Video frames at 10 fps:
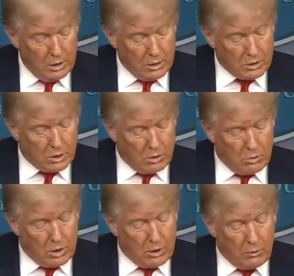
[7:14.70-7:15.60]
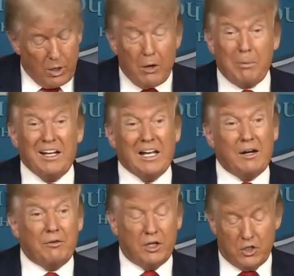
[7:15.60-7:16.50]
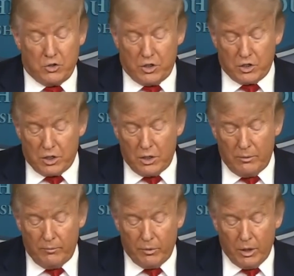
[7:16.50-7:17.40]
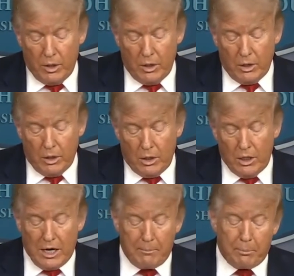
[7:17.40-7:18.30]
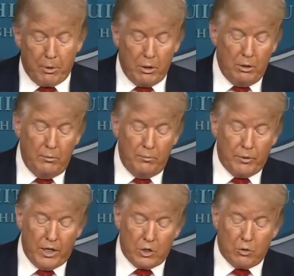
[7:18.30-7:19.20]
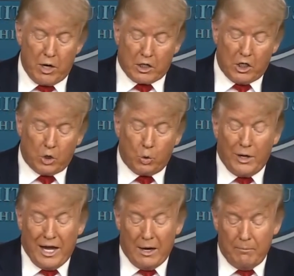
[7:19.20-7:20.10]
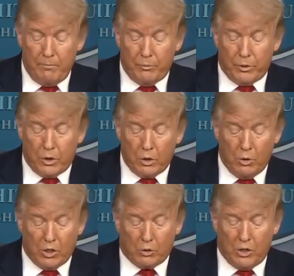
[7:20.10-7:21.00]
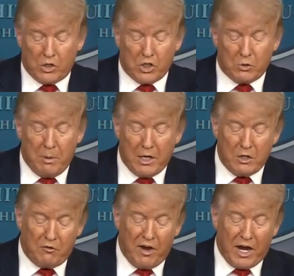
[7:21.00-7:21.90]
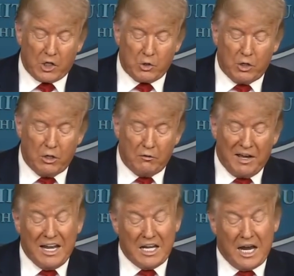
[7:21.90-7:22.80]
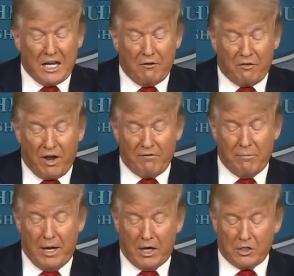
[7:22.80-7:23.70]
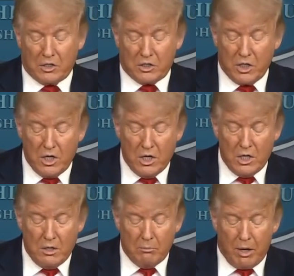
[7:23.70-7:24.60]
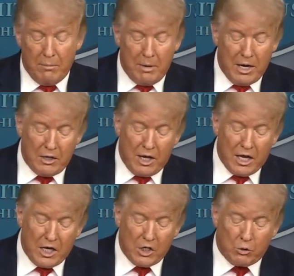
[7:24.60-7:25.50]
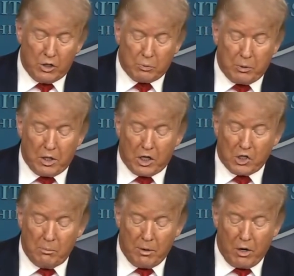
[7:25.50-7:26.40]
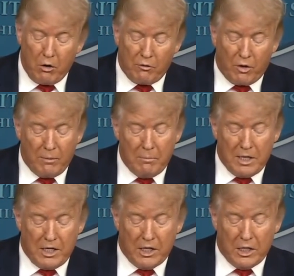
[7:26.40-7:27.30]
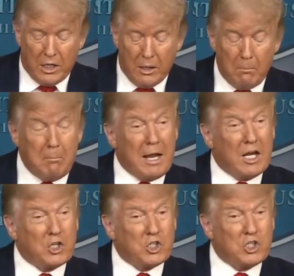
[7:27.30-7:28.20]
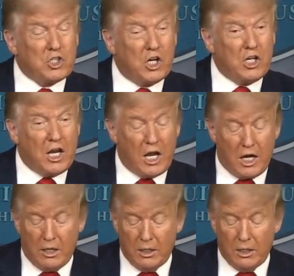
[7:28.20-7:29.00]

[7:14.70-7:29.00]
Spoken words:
So we're helping a lot of countries. In April, I directed 3M to increase its manufacturing of N95 masks. By May, they had increased production by over 1 million masks a day.